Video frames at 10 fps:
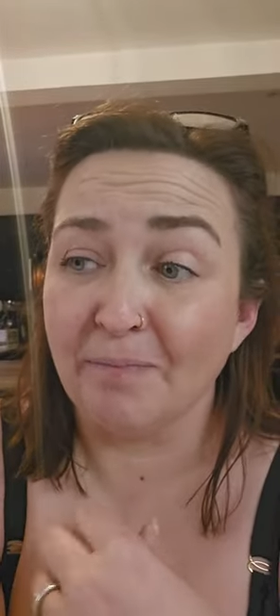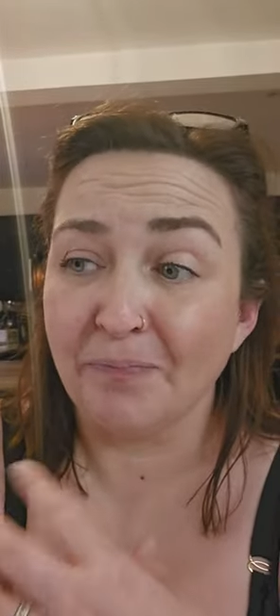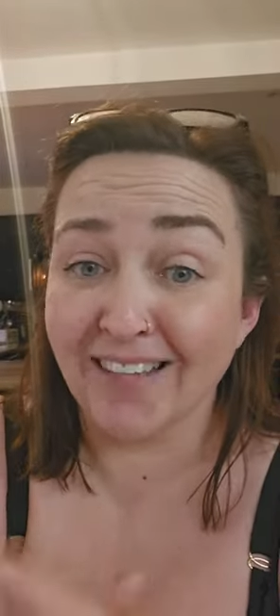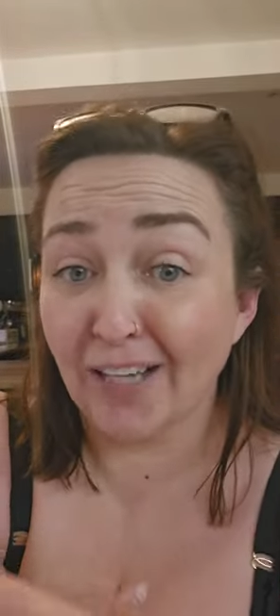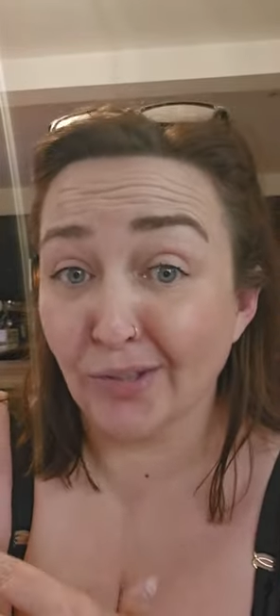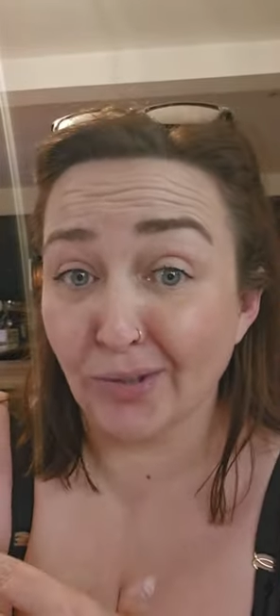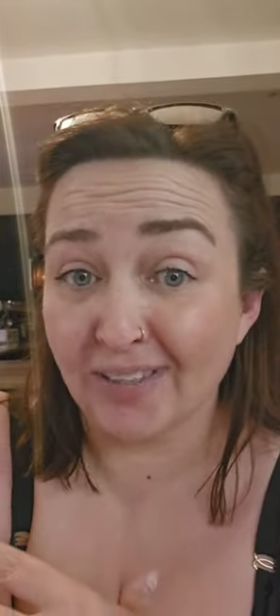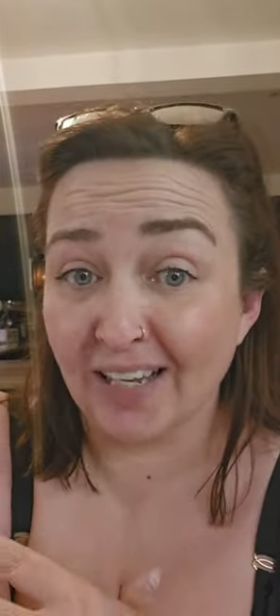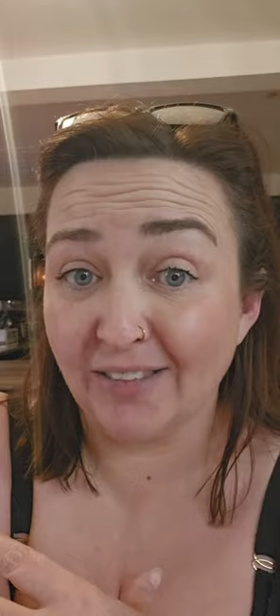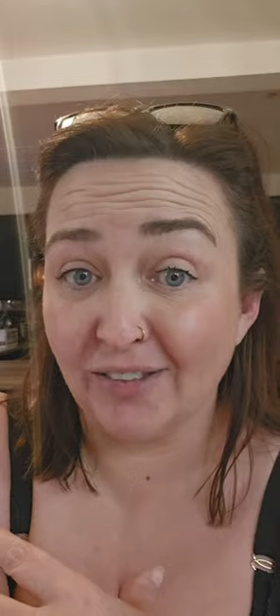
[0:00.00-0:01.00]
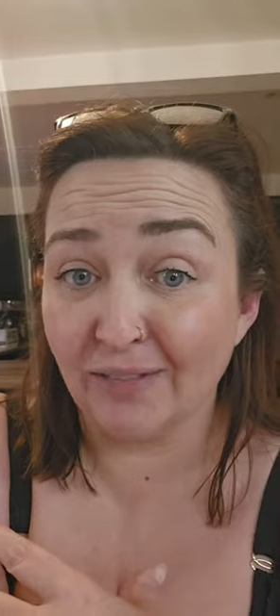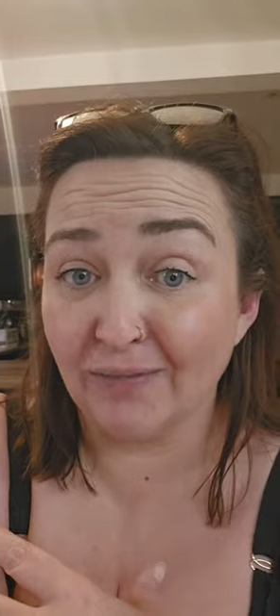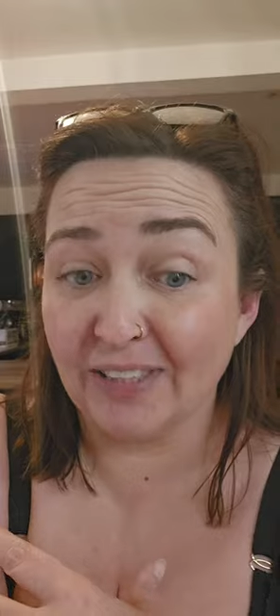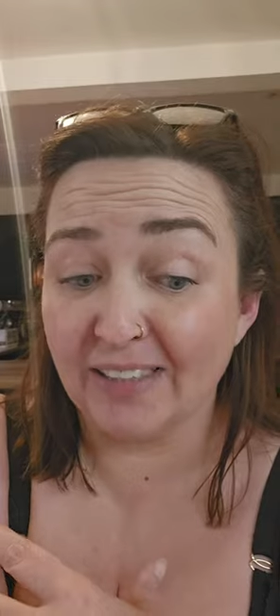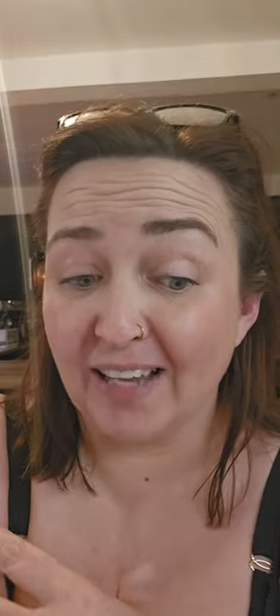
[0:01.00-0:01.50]
That's all the tests done
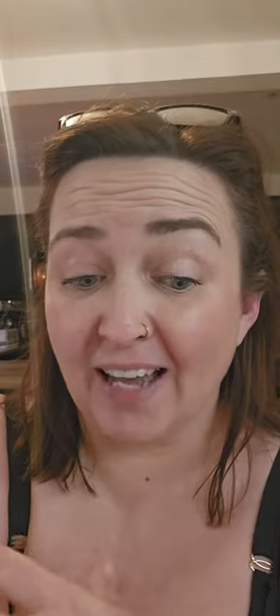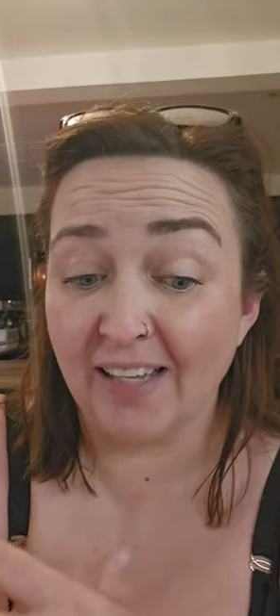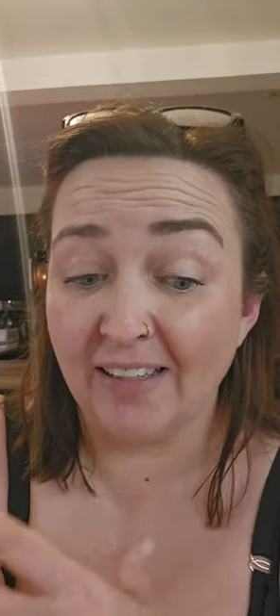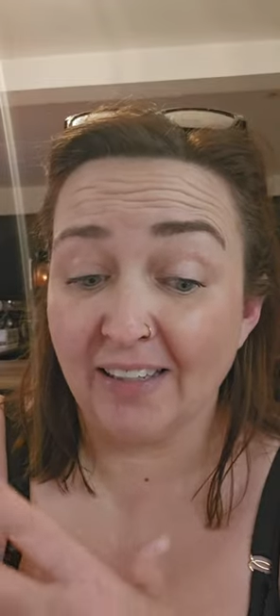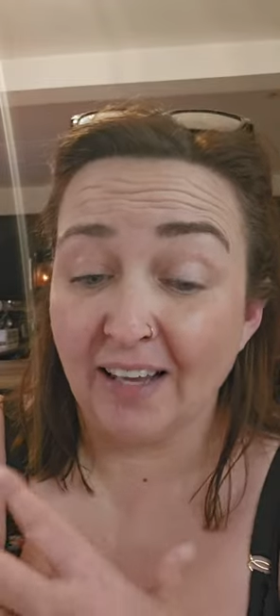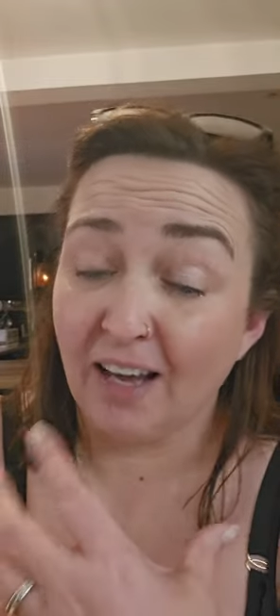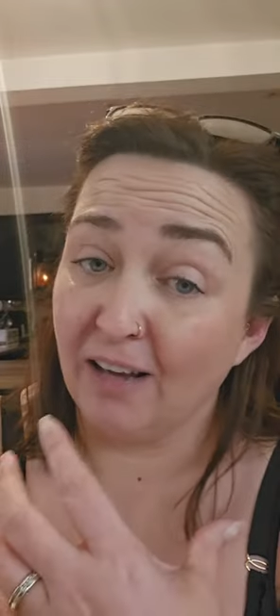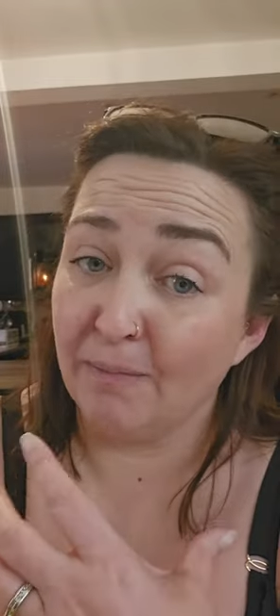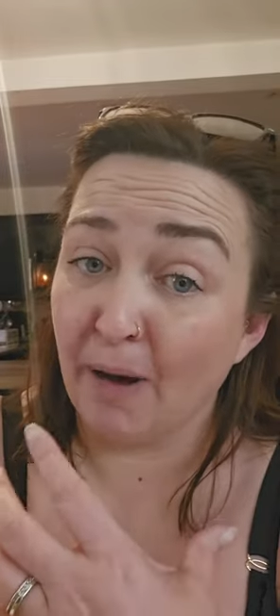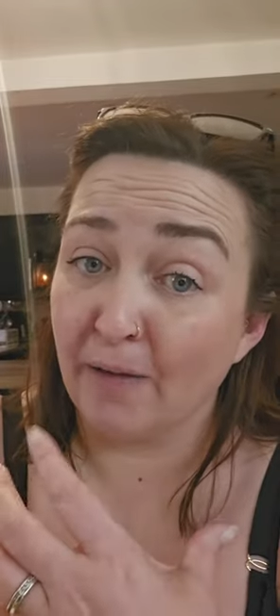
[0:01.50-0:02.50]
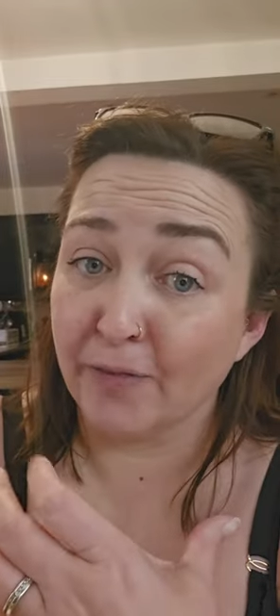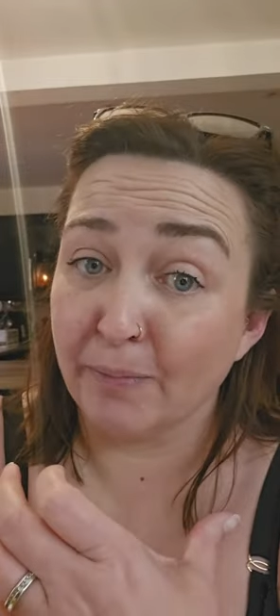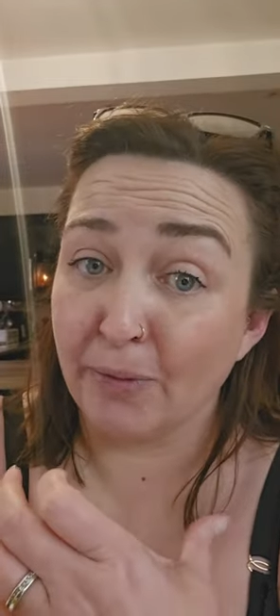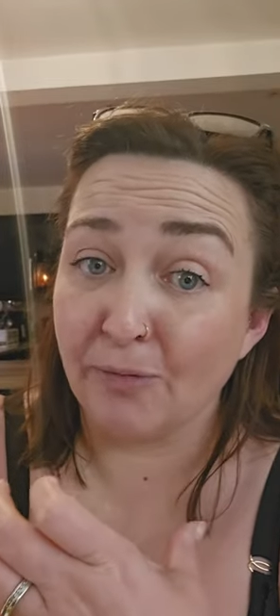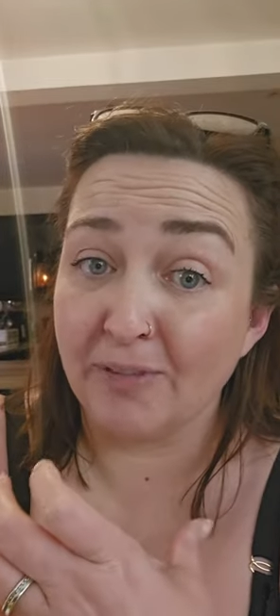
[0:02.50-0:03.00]
for today, apart from the
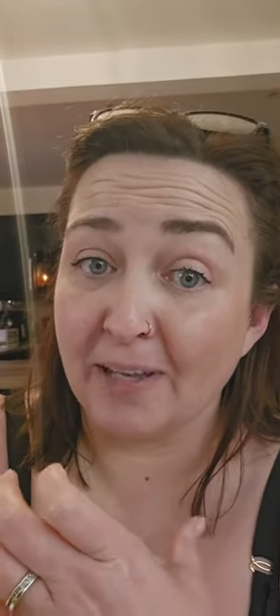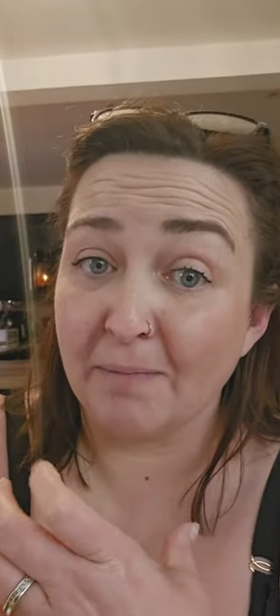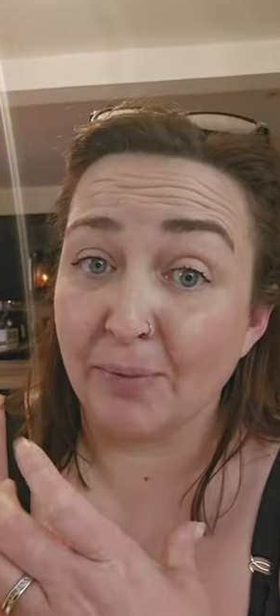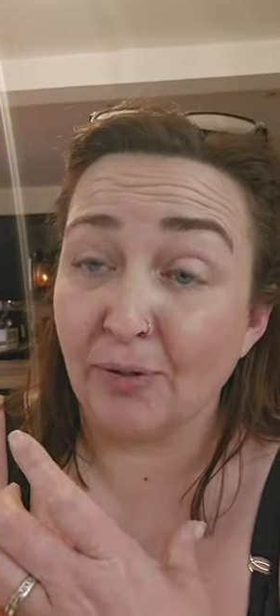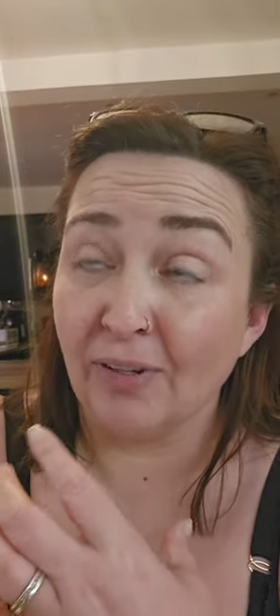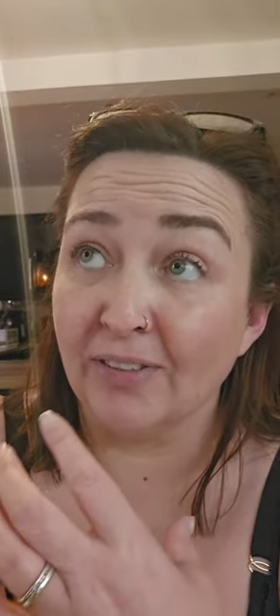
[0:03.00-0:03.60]
poop sample.